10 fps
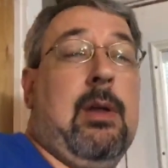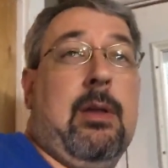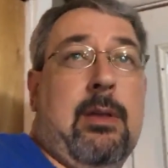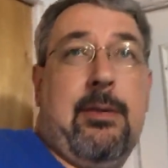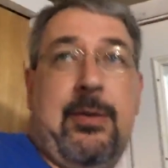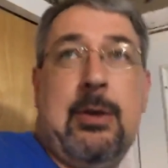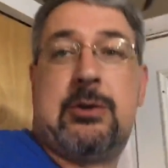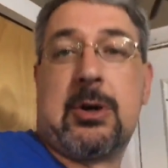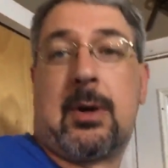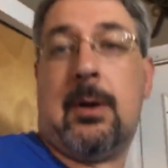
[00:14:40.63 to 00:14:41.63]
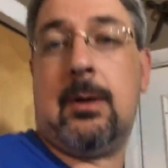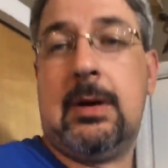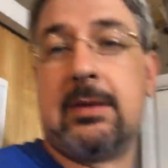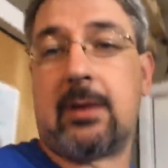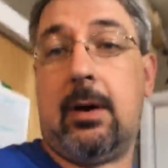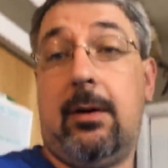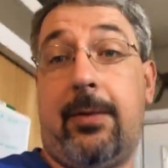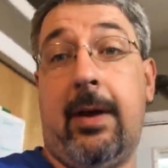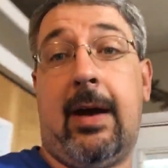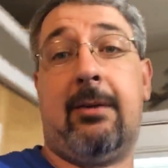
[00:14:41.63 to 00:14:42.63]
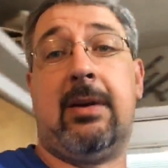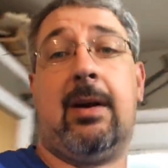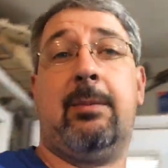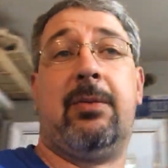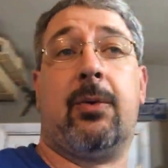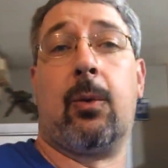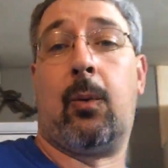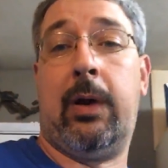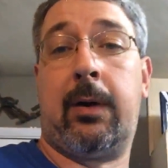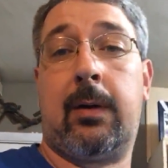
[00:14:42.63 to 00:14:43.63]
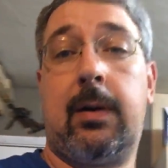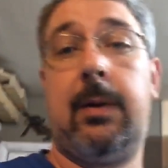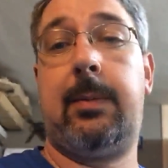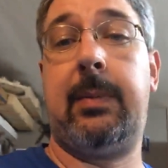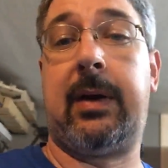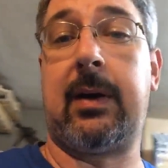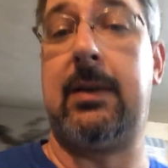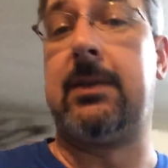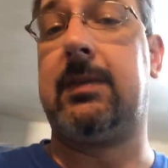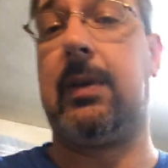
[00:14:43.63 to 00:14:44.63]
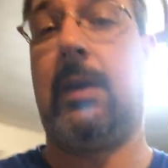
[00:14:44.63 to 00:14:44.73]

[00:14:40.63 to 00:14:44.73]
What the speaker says: the future goal is. I'll hopefully have it done before winter, because